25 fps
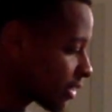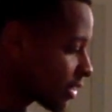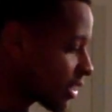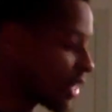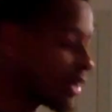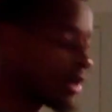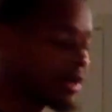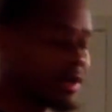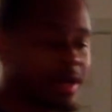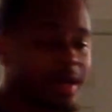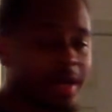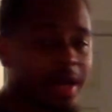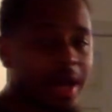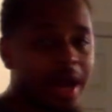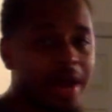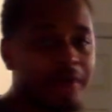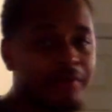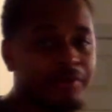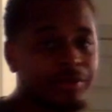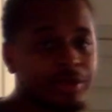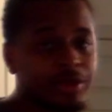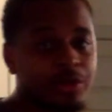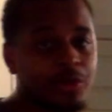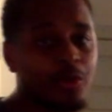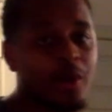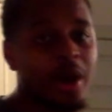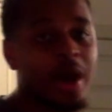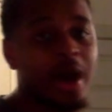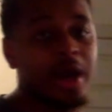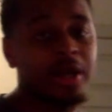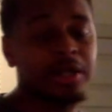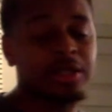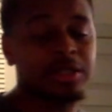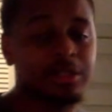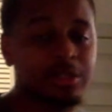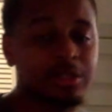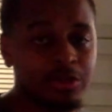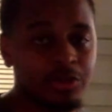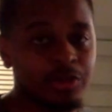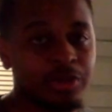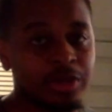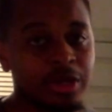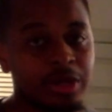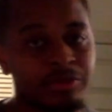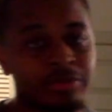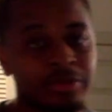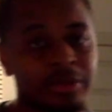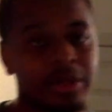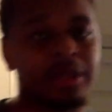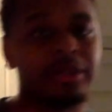kind of like having a wax or
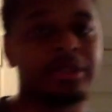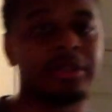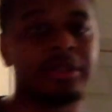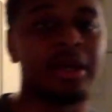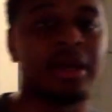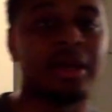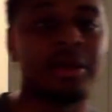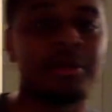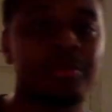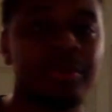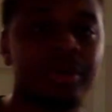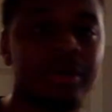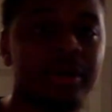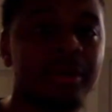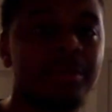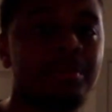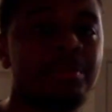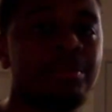whatever like that. But